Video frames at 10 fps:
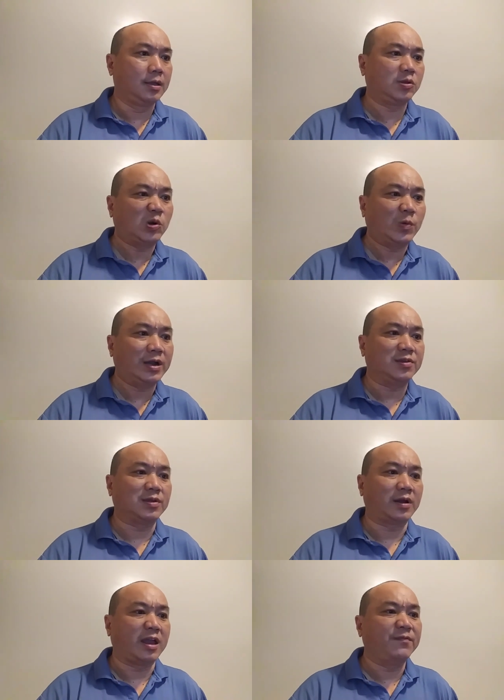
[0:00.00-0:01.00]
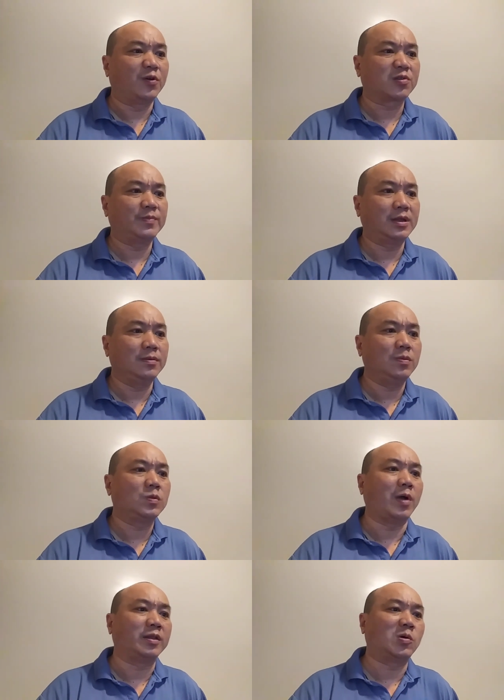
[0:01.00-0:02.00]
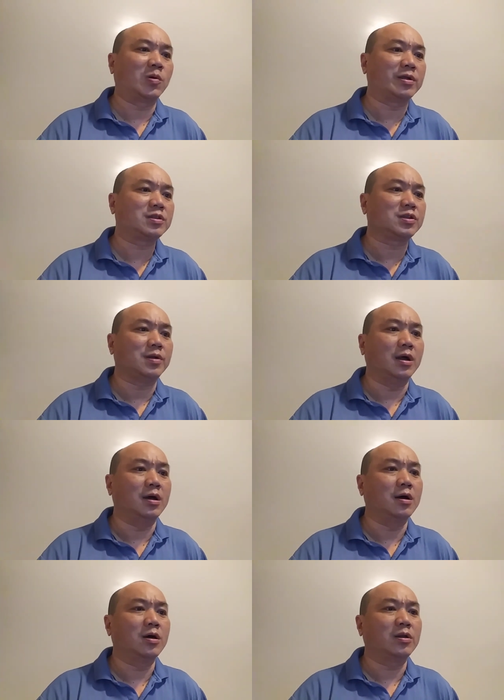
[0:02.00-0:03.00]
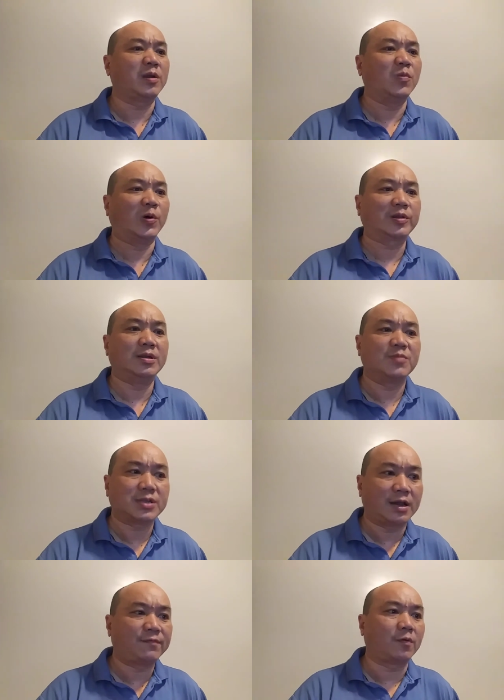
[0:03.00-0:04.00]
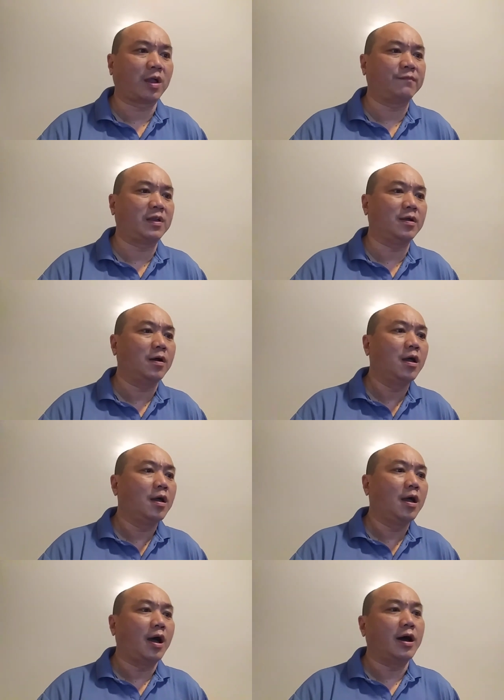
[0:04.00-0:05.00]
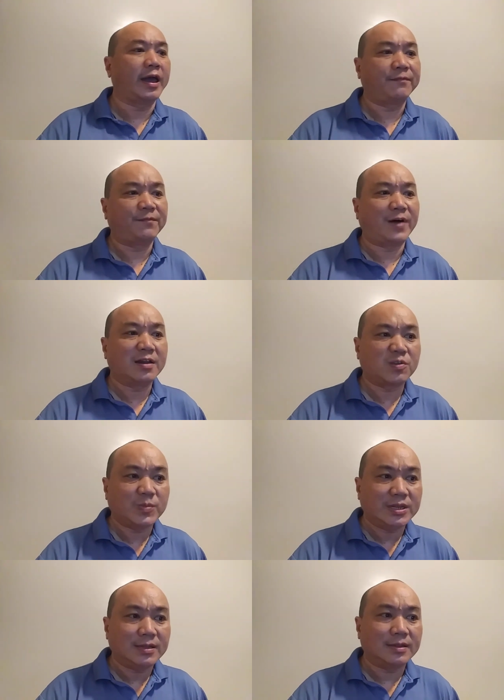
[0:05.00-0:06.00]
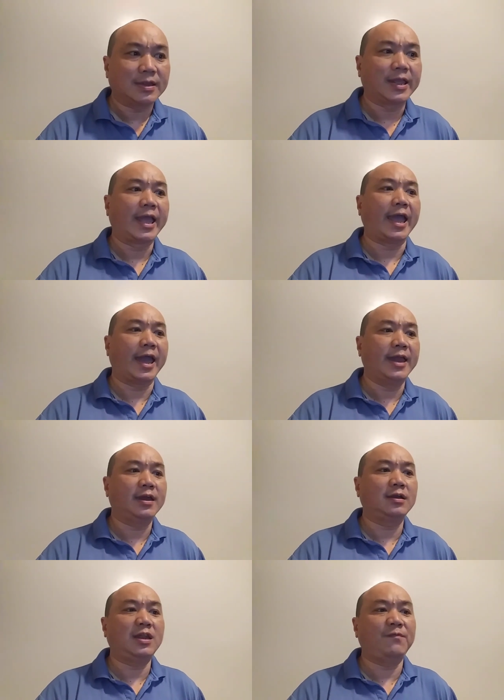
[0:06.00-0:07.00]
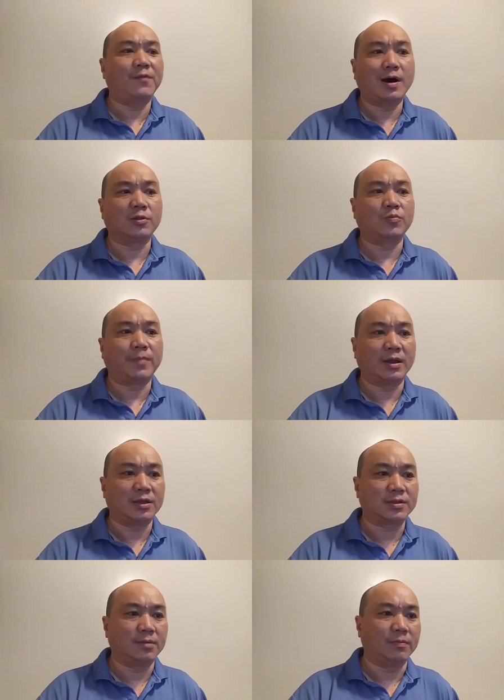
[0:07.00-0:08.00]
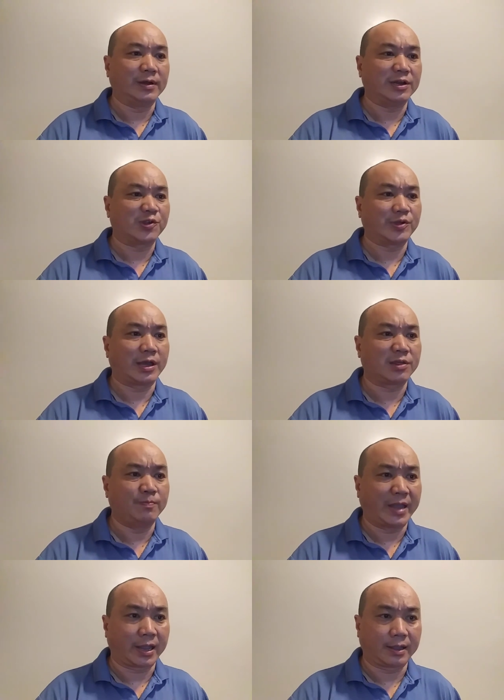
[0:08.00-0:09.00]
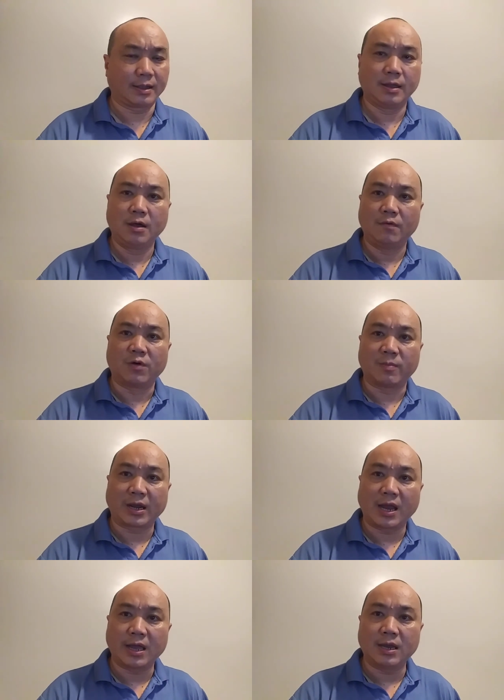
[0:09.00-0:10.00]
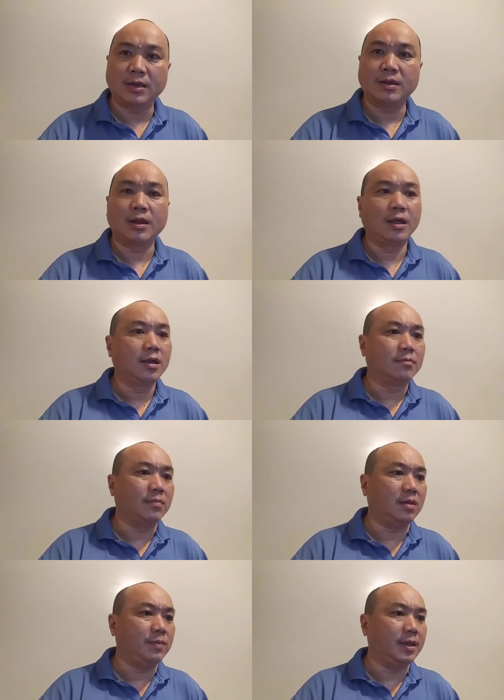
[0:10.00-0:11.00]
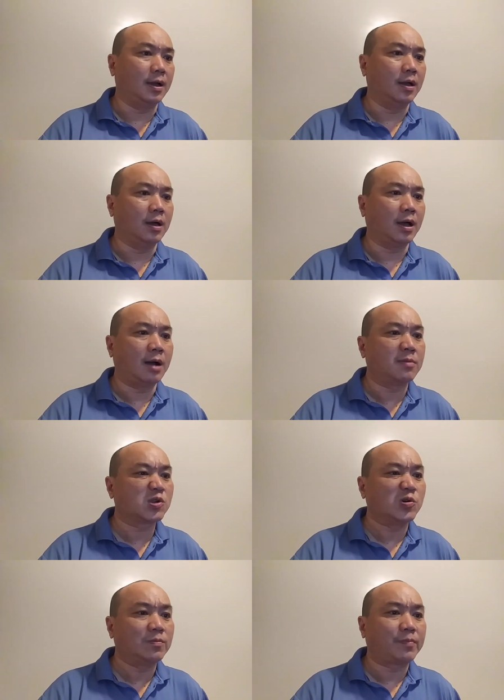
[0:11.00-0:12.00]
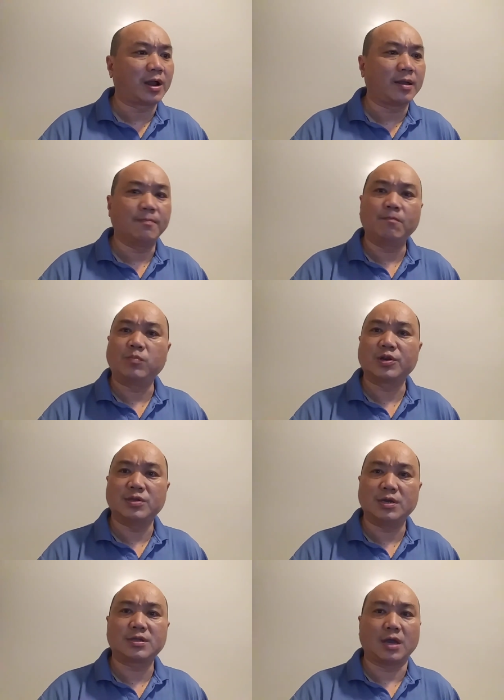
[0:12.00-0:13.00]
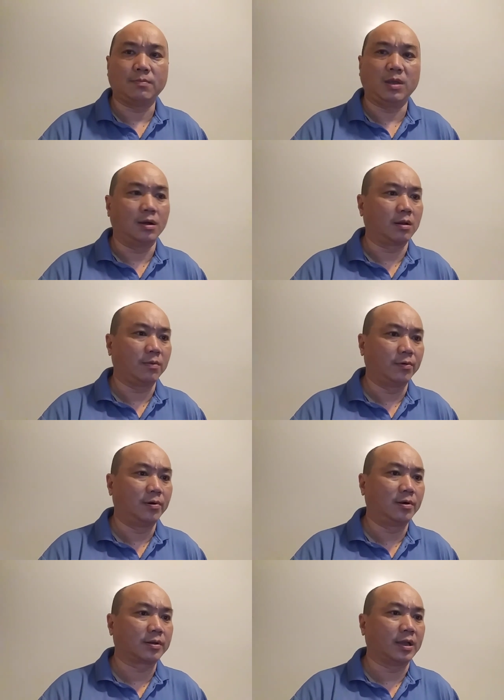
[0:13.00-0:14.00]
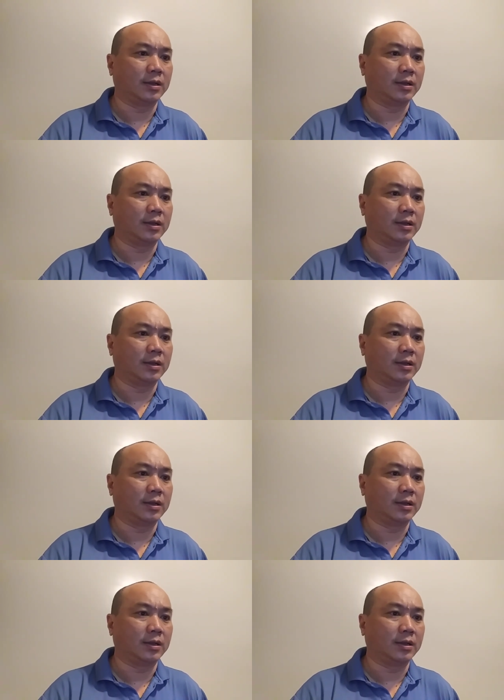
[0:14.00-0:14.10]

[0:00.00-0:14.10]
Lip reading: Third one is a reinforcement to encourage reward themselves for every advancement, and negative one to punish them with this setback. For my client, maybe Amazon Prime purchase can be a reward, and